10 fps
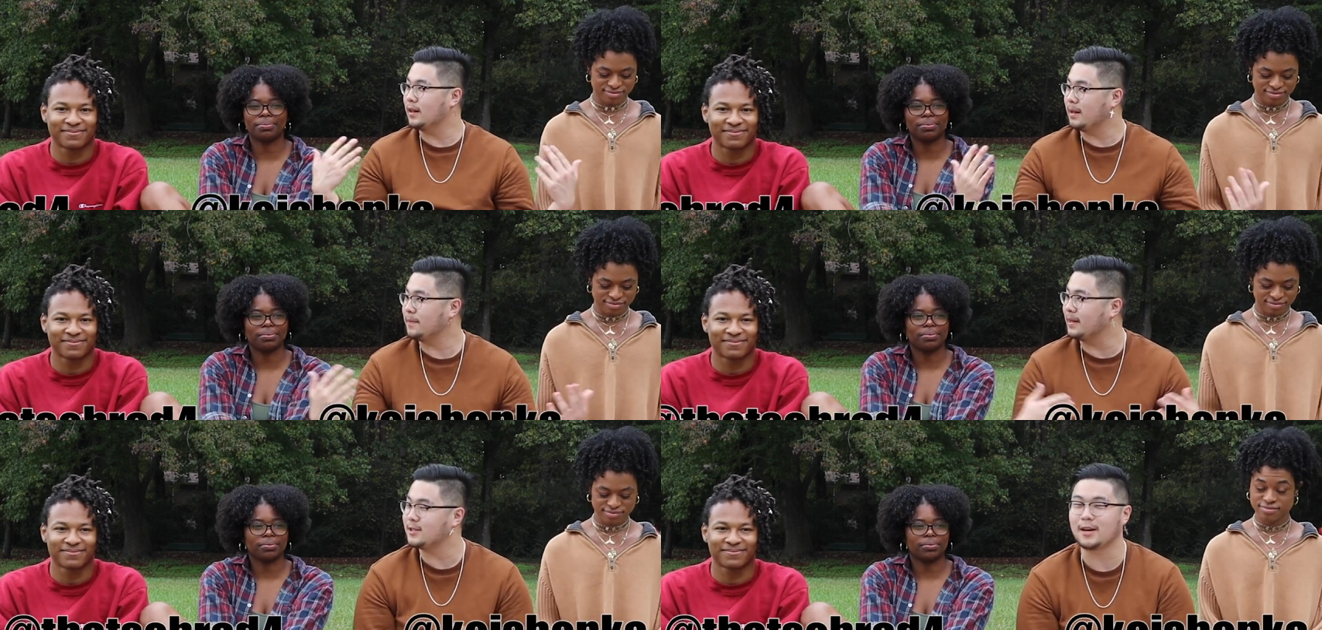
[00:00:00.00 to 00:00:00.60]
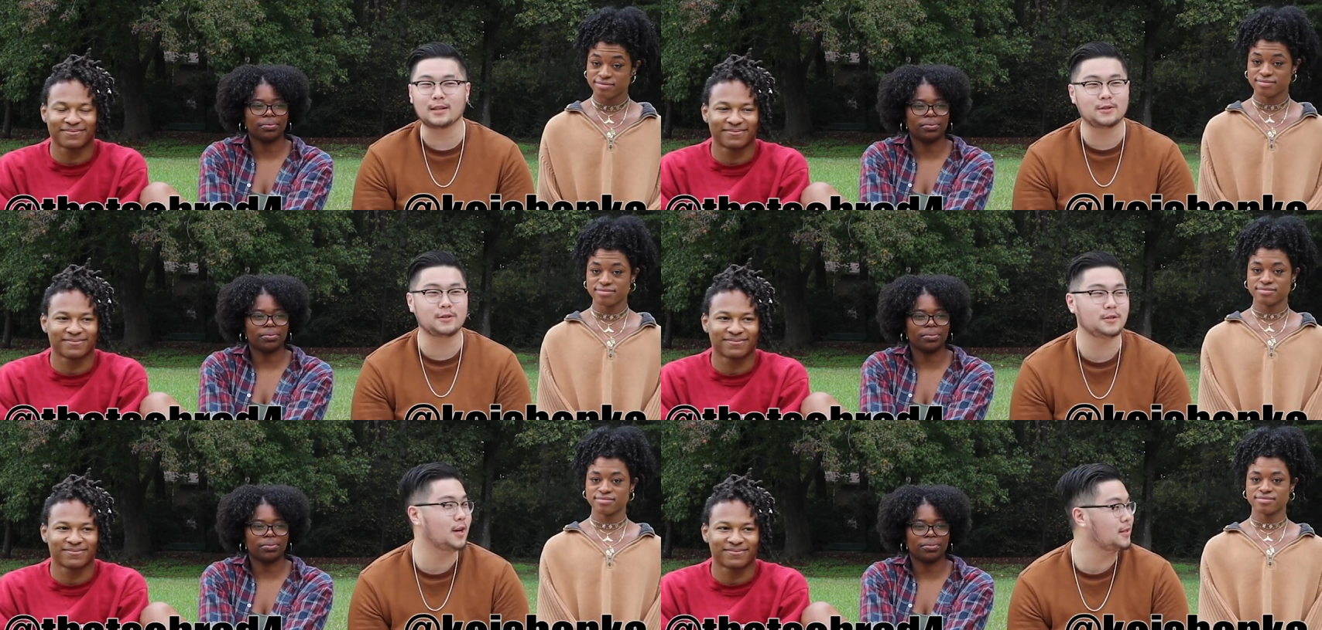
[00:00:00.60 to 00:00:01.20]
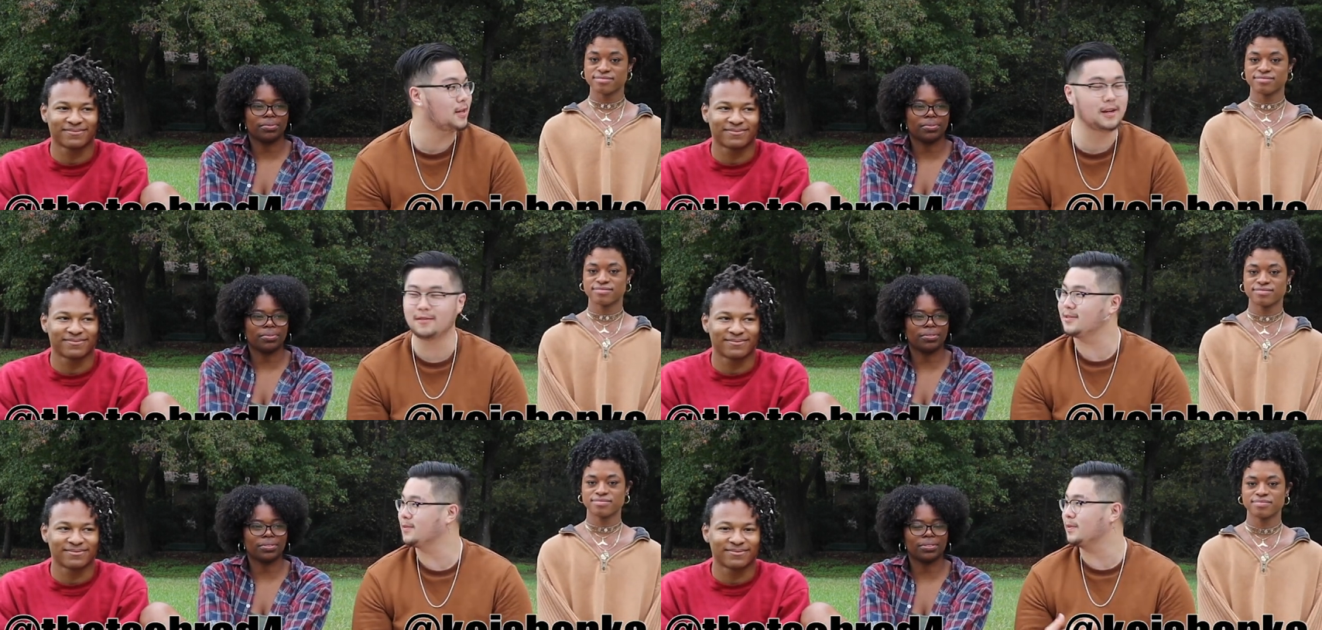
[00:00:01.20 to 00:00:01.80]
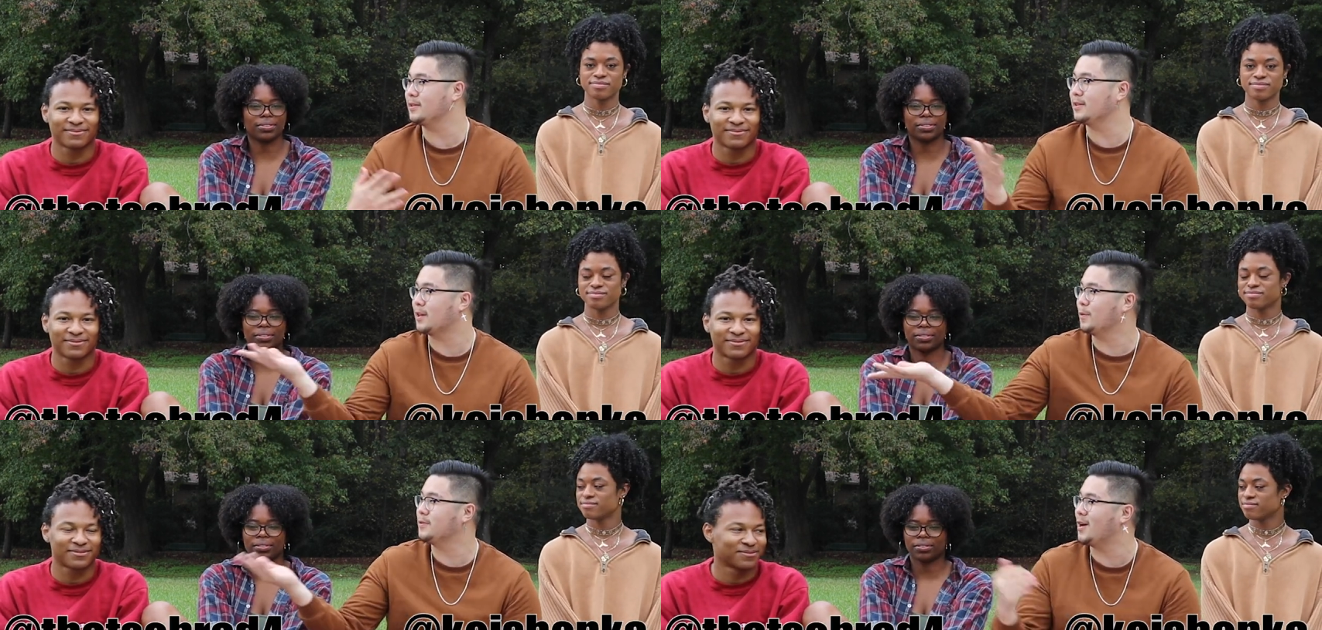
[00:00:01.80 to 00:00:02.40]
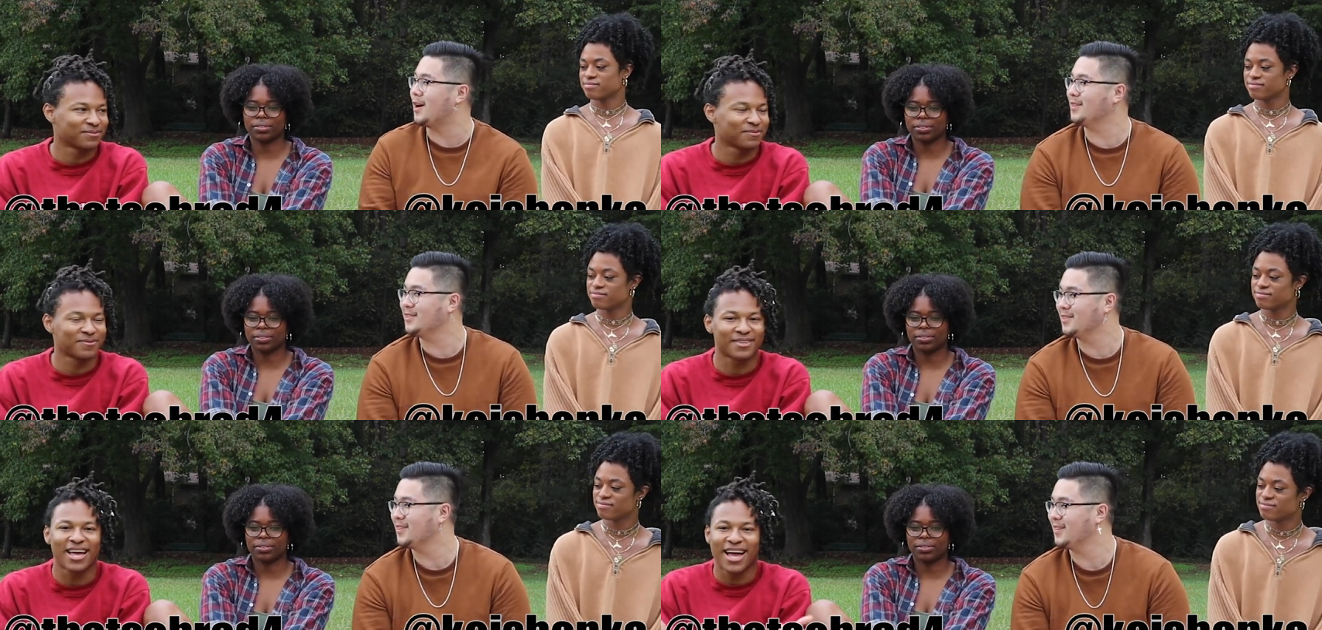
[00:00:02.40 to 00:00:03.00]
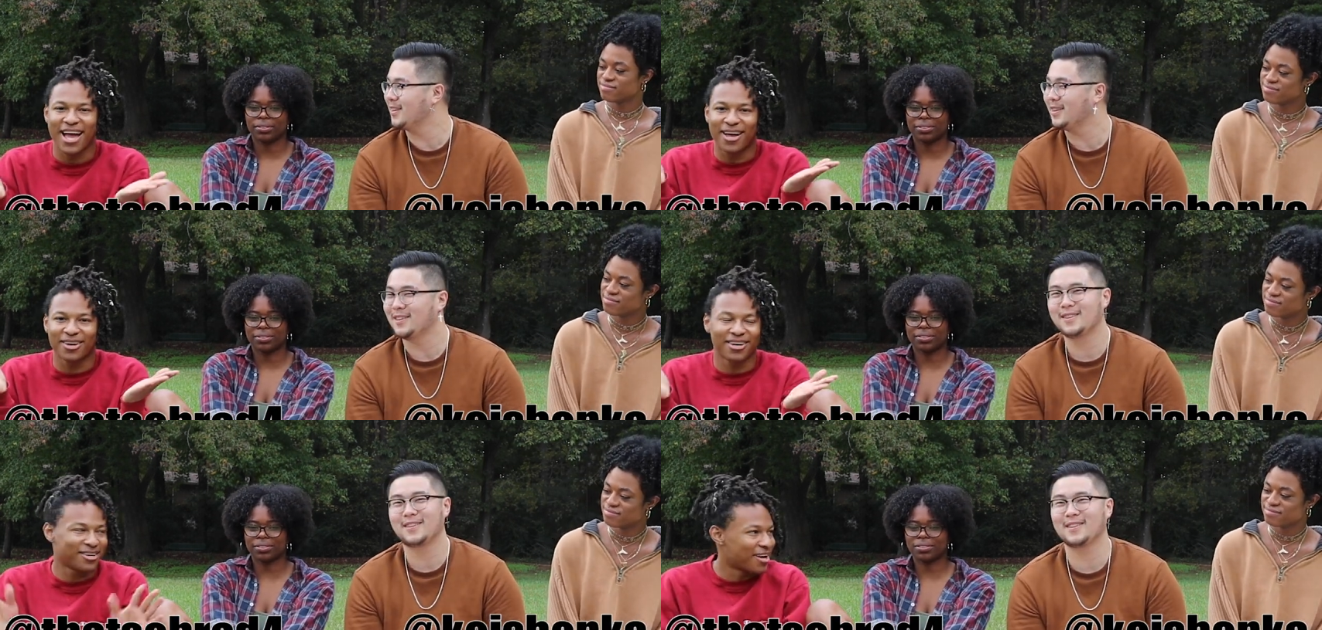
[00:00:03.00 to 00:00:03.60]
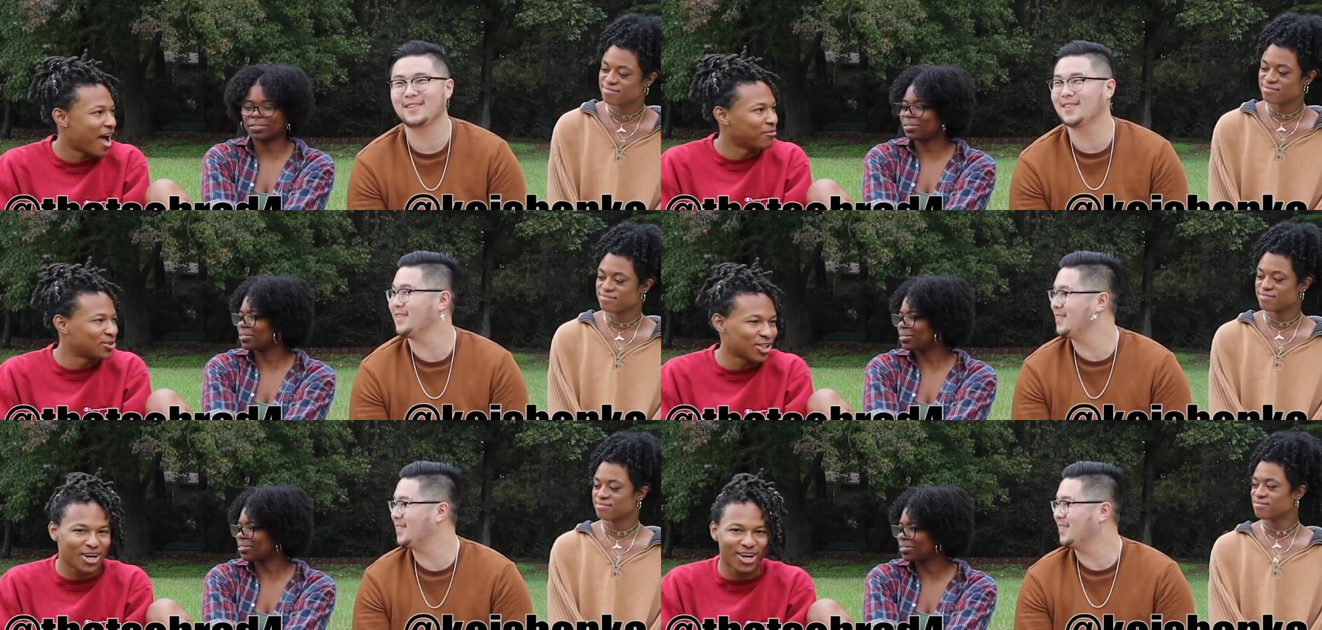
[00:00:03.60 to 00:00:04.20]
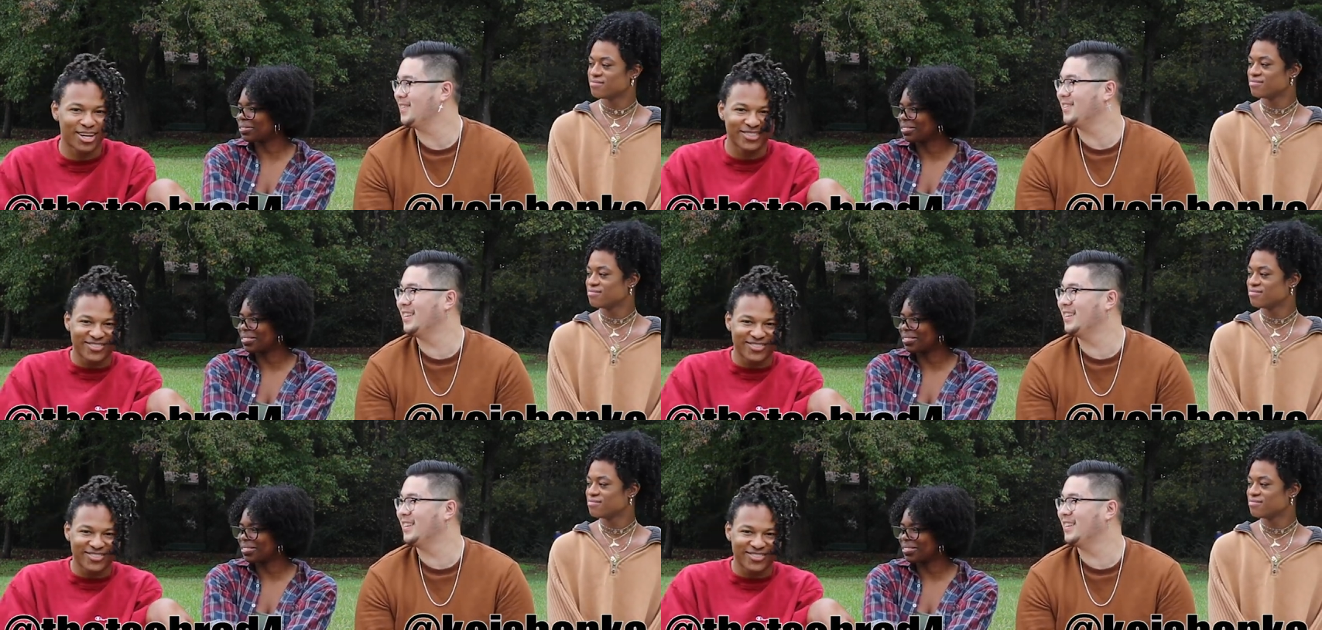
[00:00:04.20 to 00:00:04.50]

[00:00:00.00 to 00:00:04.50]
Speaker 1: I'm gonna let y'all introduce yourselves. Let's start with Sean. I'm Sean.